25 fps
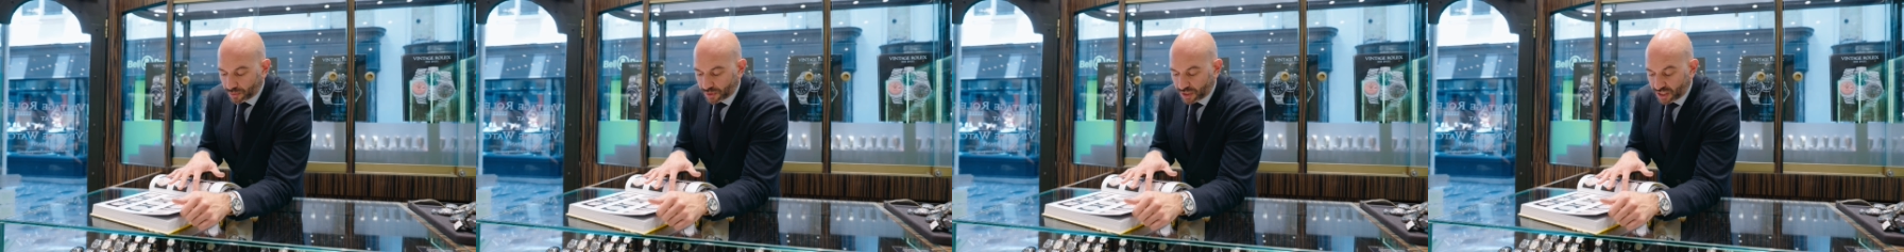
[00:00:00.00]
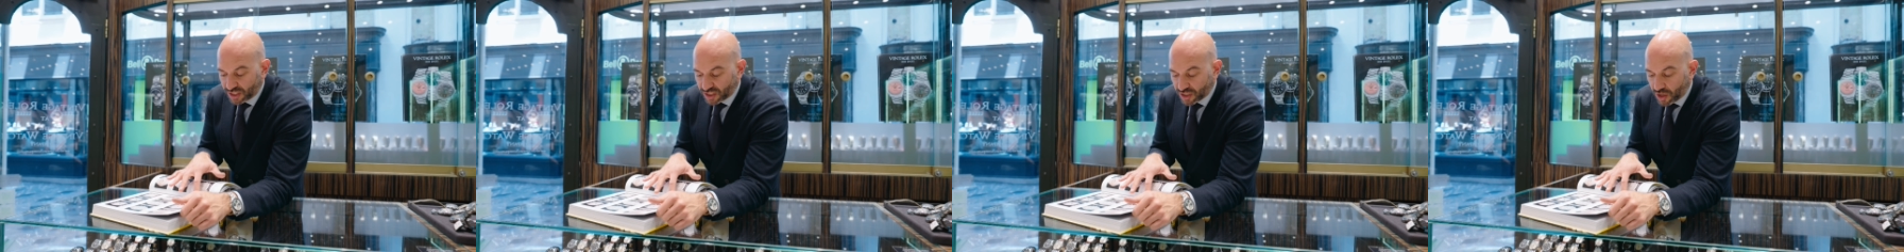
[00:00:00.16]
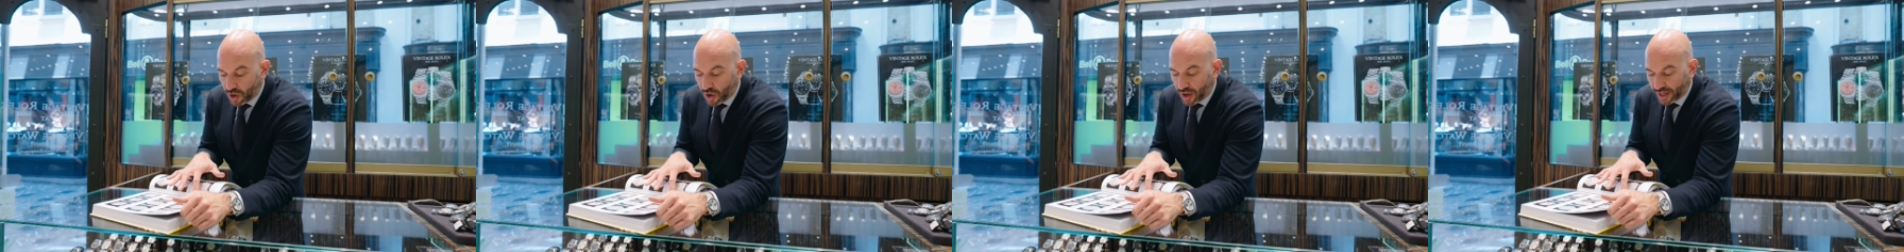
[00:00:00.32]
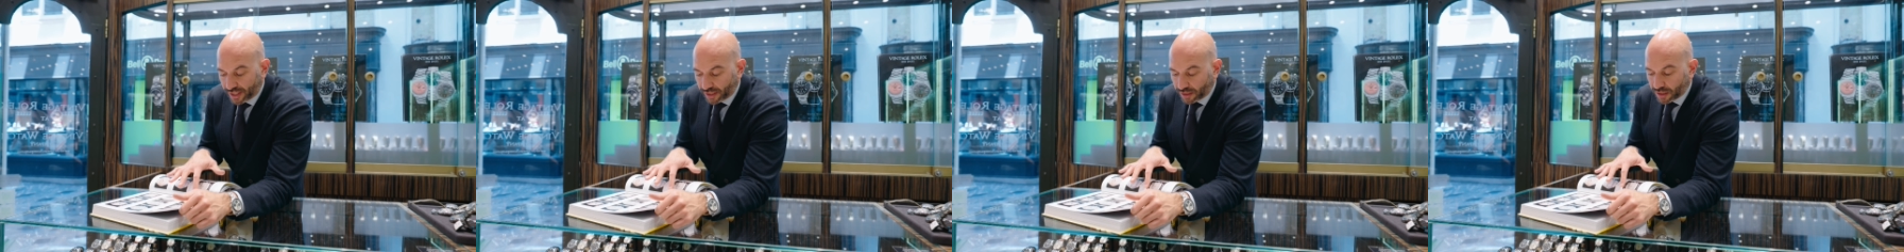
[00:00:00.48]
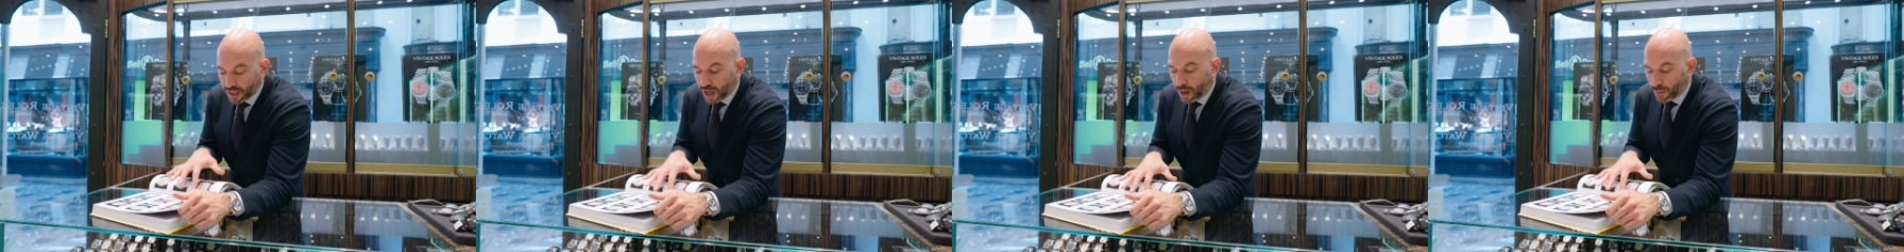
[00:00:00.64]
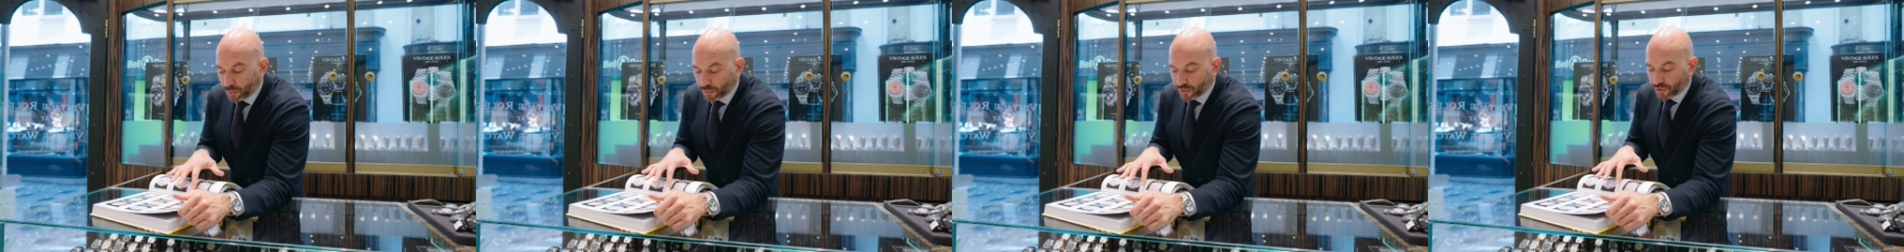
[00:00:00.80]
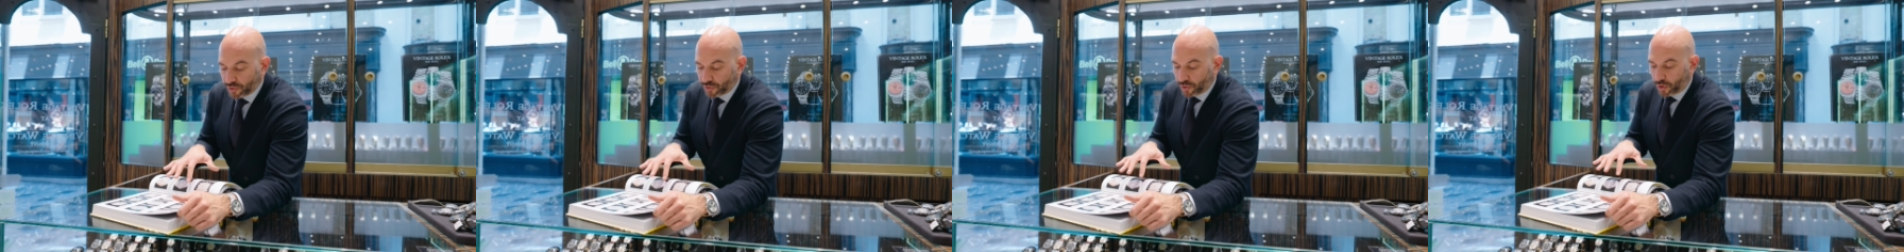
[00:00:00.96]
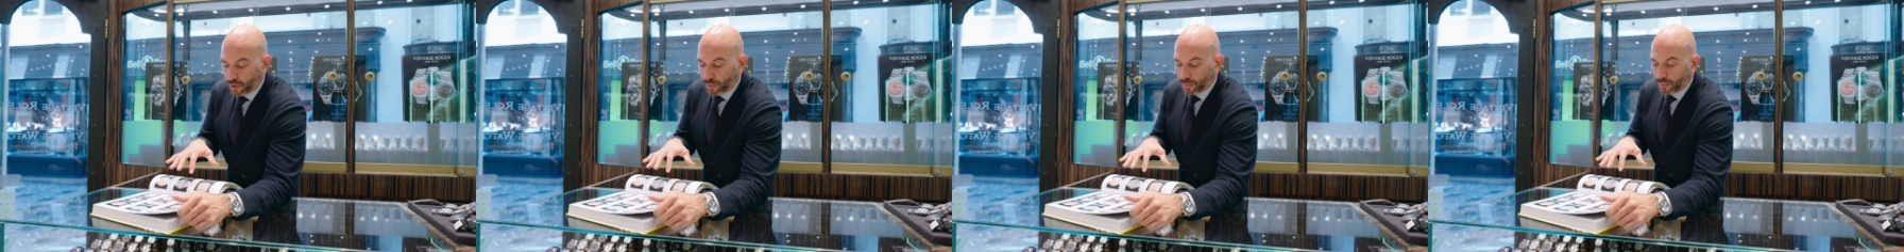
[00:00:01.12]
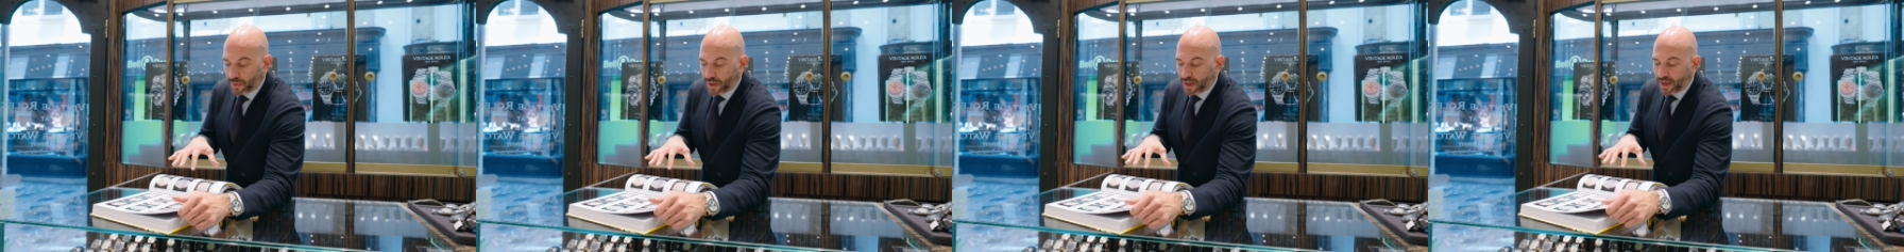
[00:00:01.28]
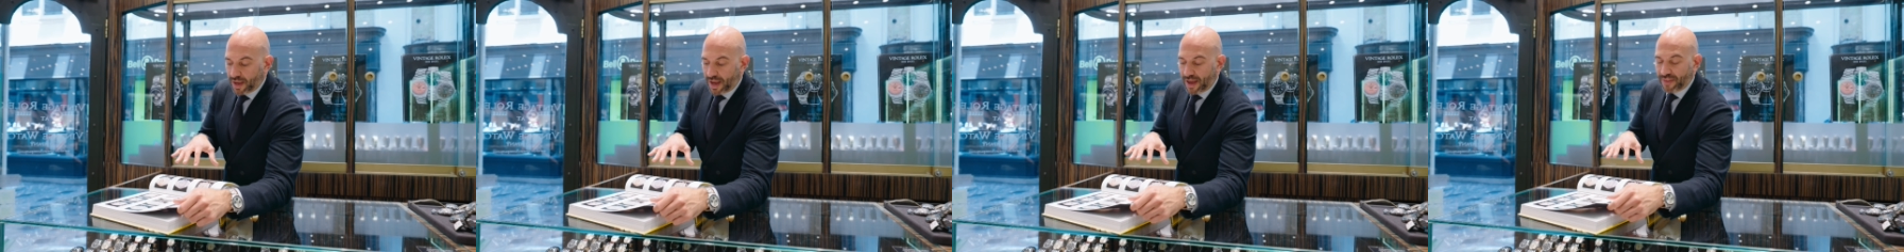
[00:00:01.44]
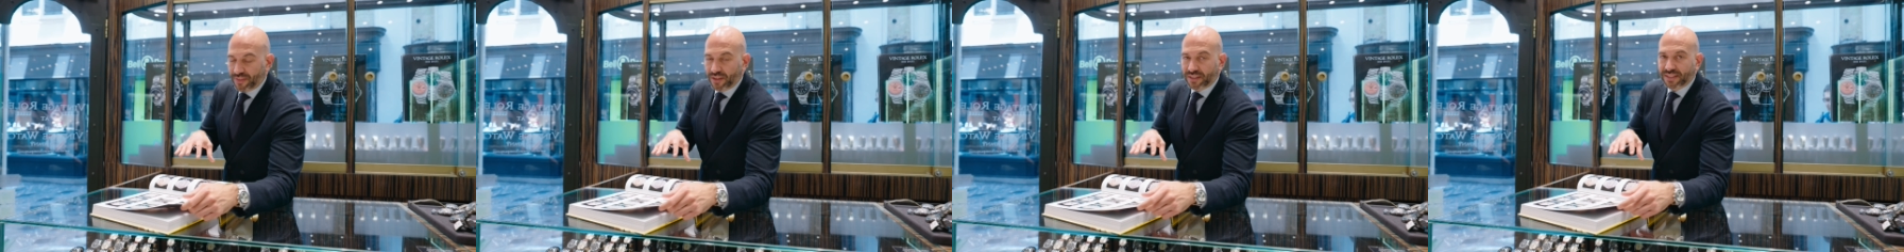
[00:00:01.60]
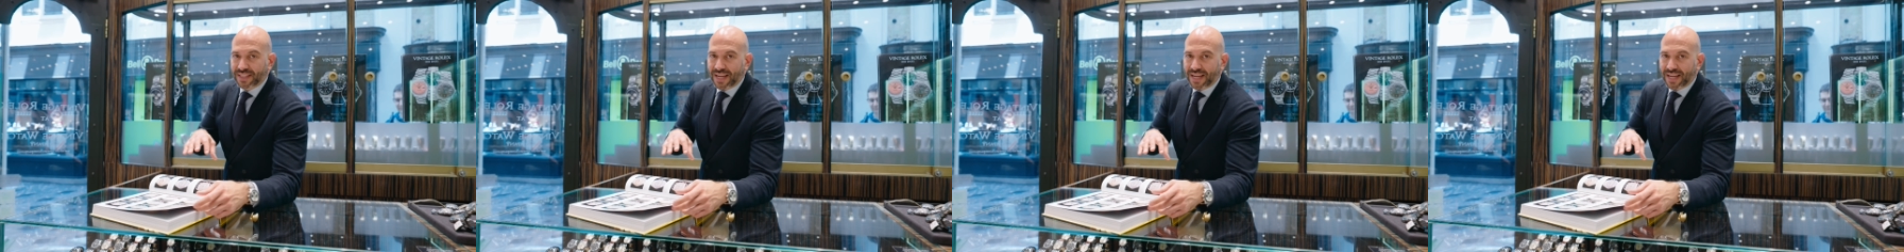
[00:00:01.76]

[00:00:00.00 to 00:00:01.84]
design comes from and